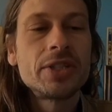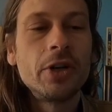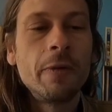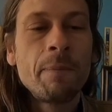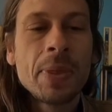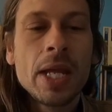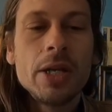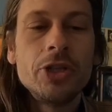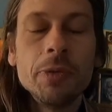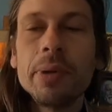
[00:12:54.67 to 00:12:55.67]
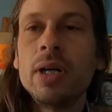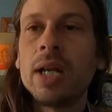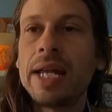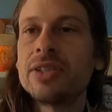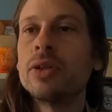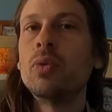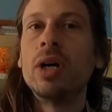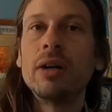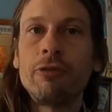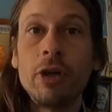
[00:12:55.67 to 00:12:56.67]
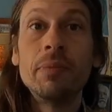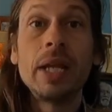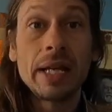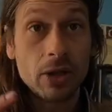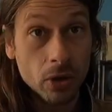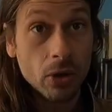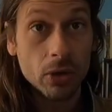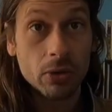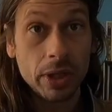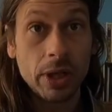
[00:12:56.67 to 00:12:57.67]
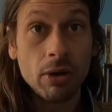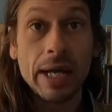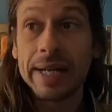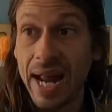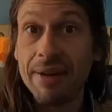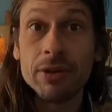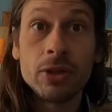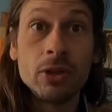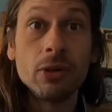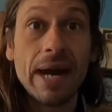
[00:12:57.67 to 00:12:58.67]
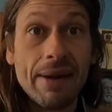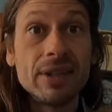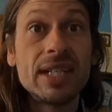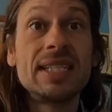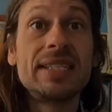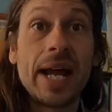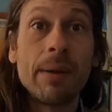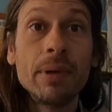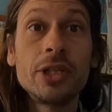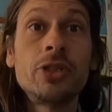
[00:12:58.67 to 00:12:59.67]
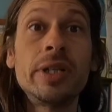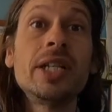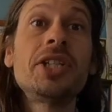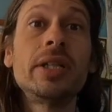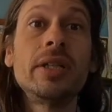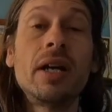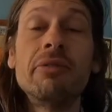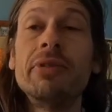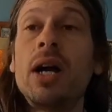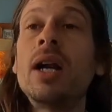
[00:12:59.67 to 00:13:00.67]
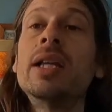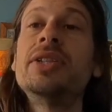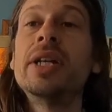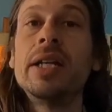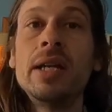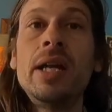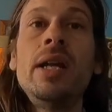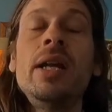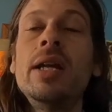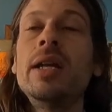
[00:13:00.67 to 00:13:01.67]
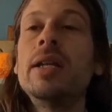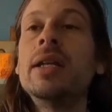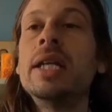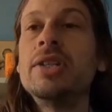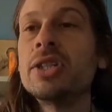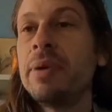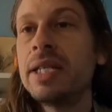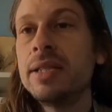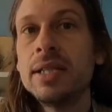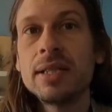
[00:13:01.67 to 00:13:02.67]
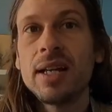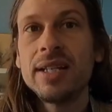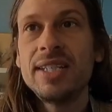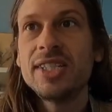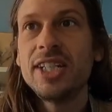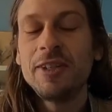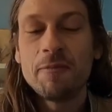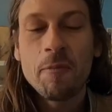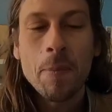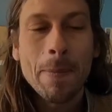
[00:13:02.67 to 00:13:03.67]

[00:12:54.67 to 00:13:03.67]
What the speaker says: So Jupiter likes to work from, like, guru, you know, like, have a guru, have an established tradition of knowledge, that it just makes things a lot easier.